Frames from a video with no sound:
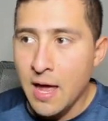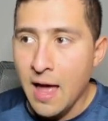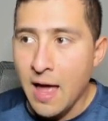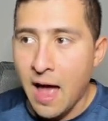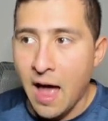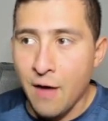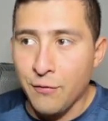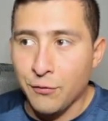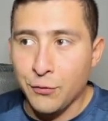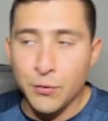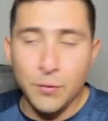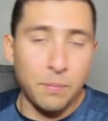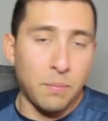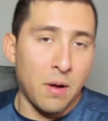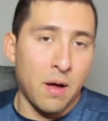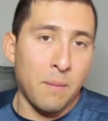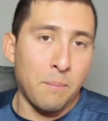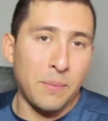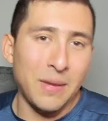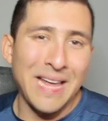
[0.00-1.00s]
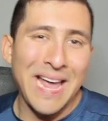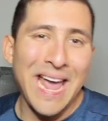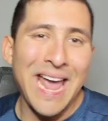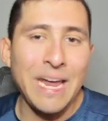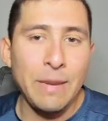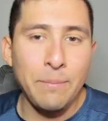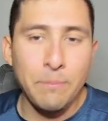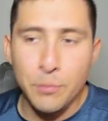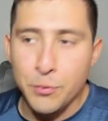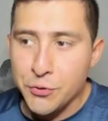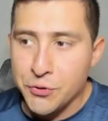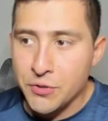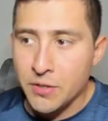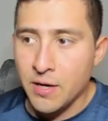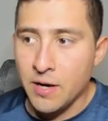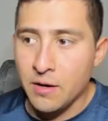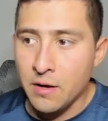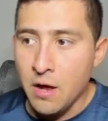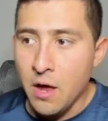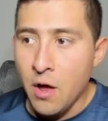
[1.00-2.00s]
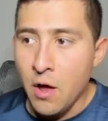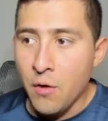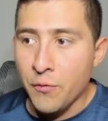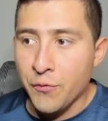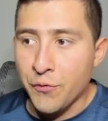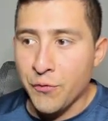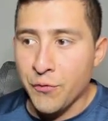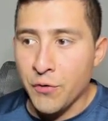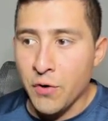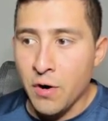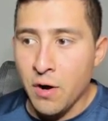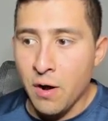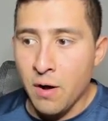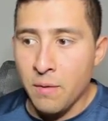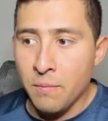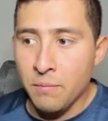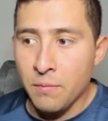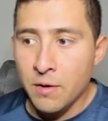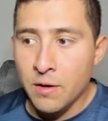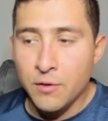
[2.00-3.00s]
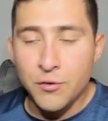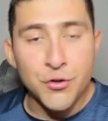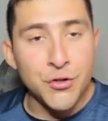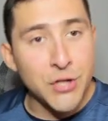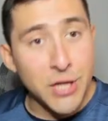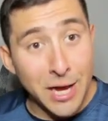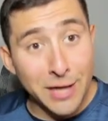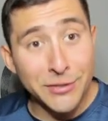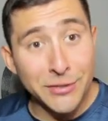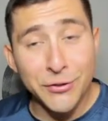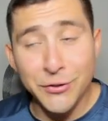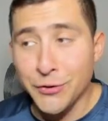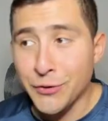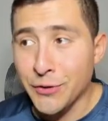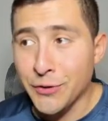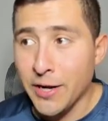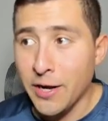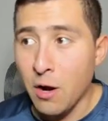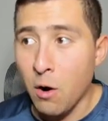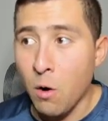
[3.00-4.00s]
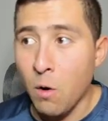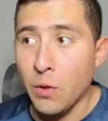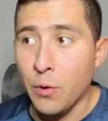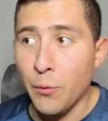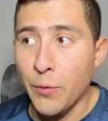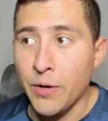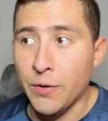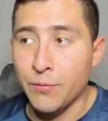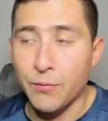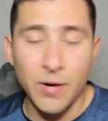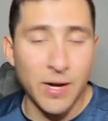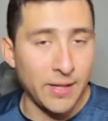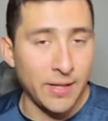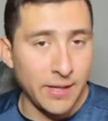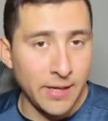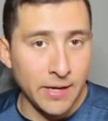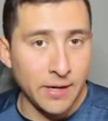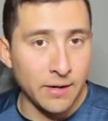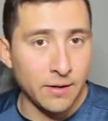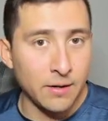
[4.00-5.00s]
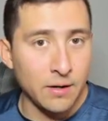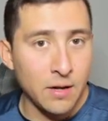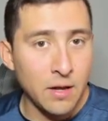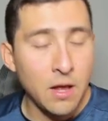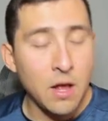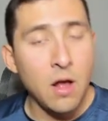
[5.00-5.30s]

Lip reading: after pumping 8% from yesterday all the way right here.